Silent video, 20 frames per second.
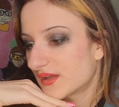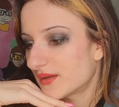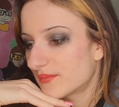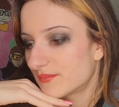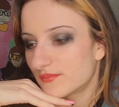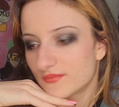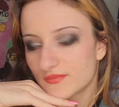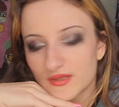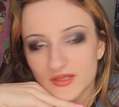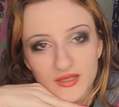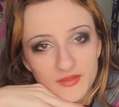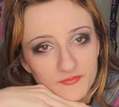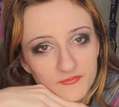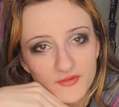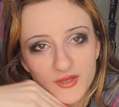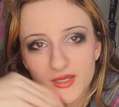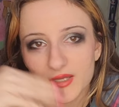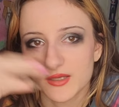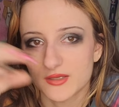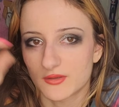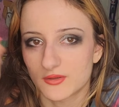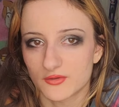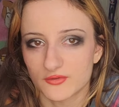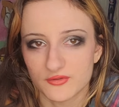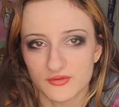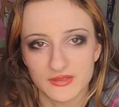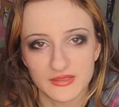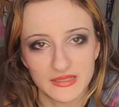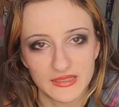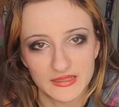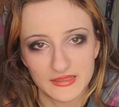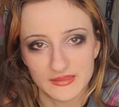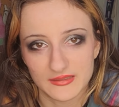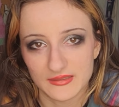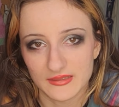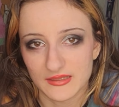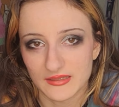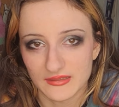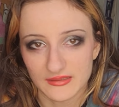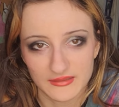I'm very close to
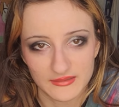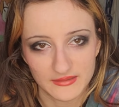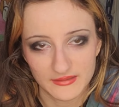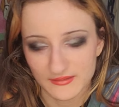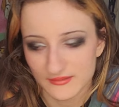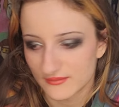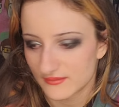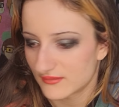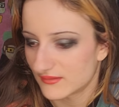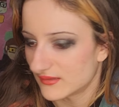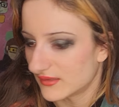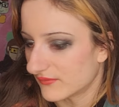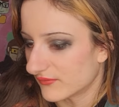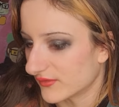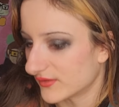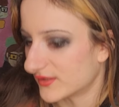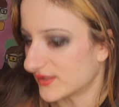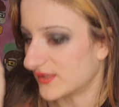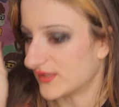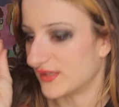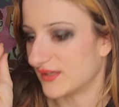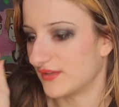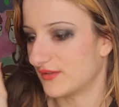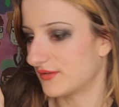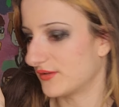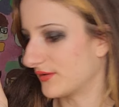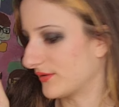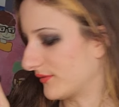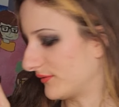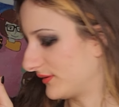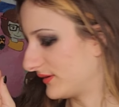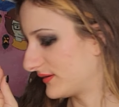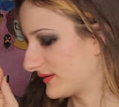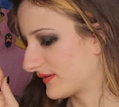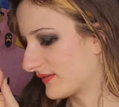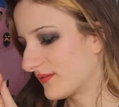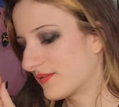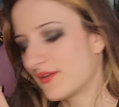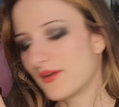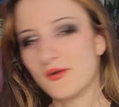getting into Nefertiti too.
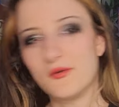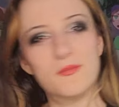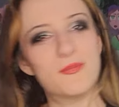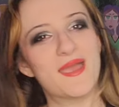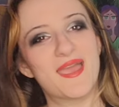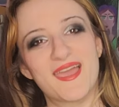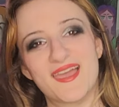It's so,